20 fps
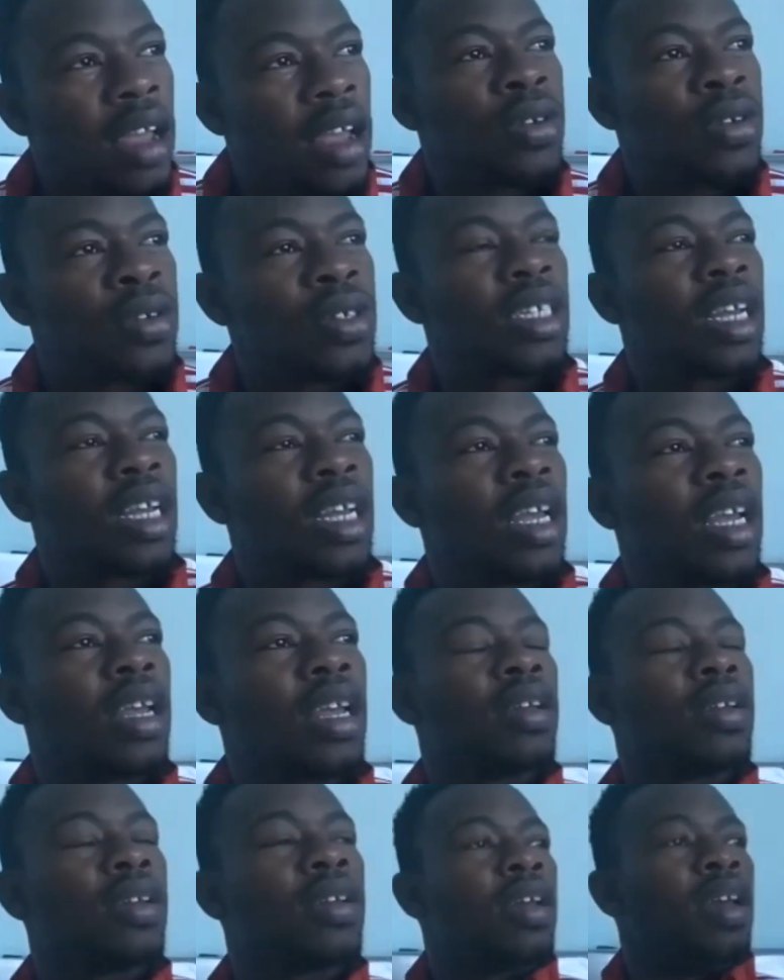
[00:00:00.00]
i would
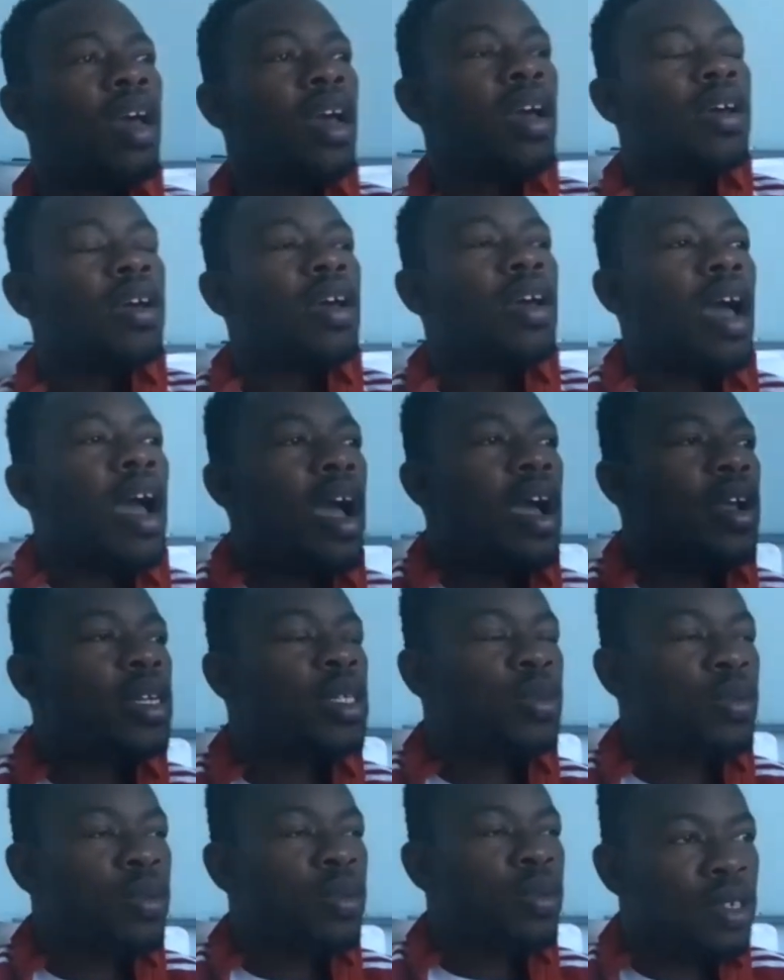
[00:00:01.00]
say
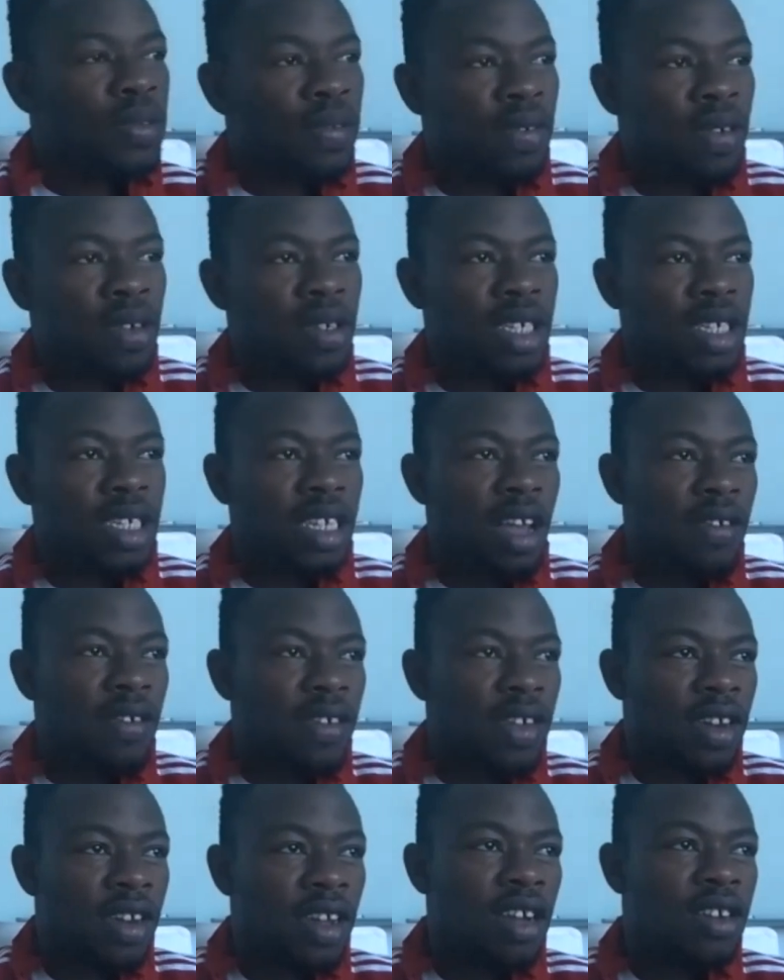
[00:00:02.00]
highest was
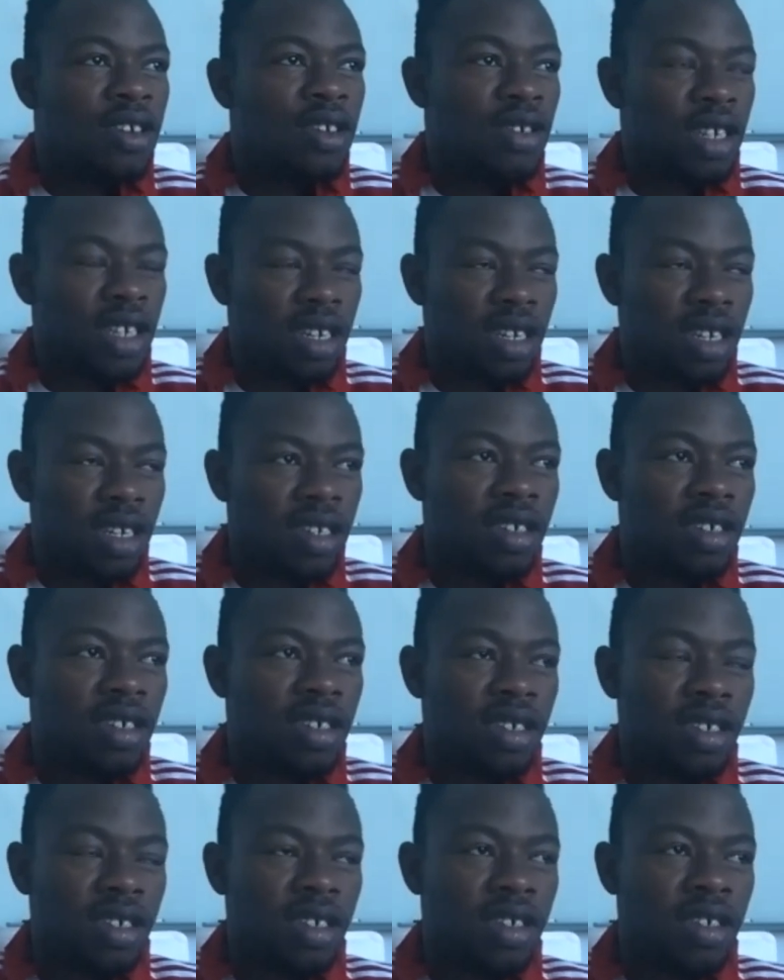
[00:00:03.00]
4700
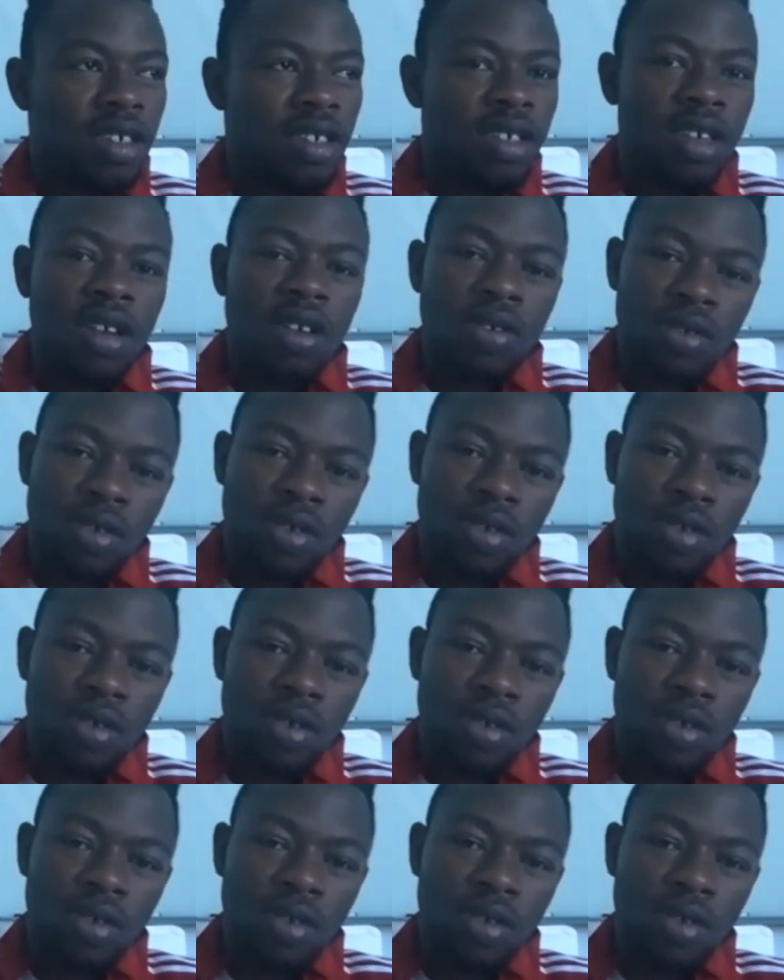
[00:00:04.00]
yeah